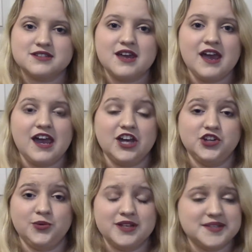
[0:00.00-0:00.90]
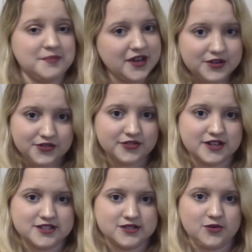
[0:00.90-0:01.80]
and you get to make new
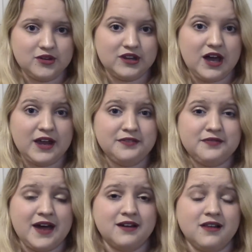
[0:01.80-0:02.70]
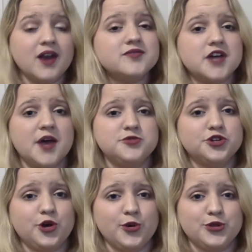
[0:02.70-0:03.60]
friends online that a lot of times
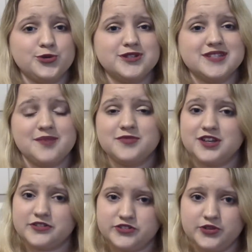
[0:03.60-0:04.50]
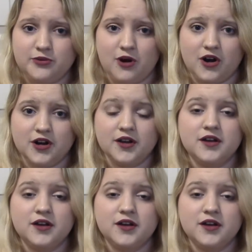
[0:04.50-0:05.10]
you're going through the same things you are.